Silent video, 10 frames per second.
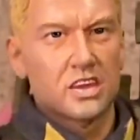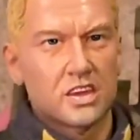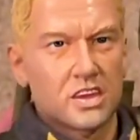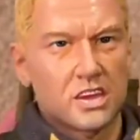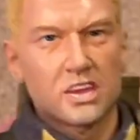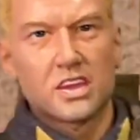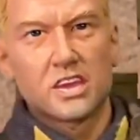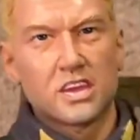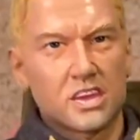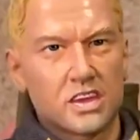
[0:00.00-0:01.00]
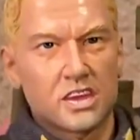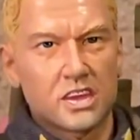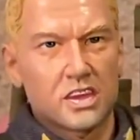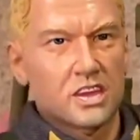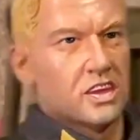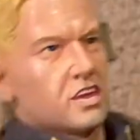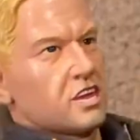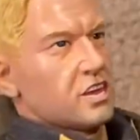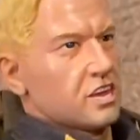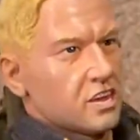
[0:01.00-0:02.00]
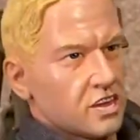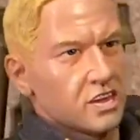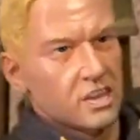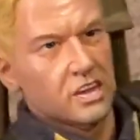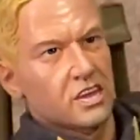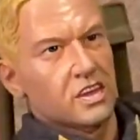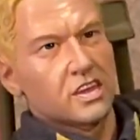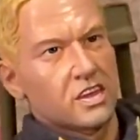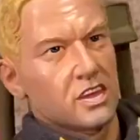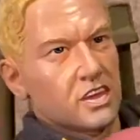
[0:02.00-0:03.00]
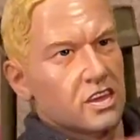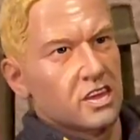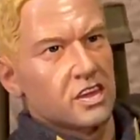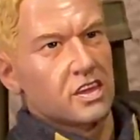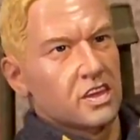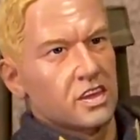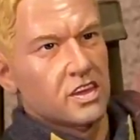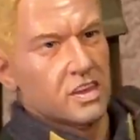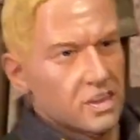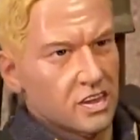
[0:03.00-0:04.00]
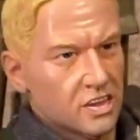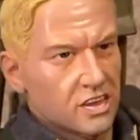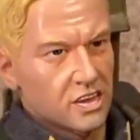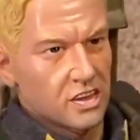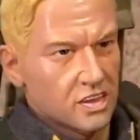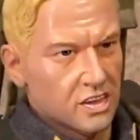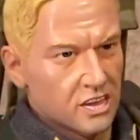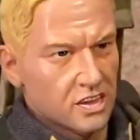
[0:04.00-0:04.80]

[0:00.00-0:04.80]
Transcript: All right, as for equipment, you can see it comes with a bandolier.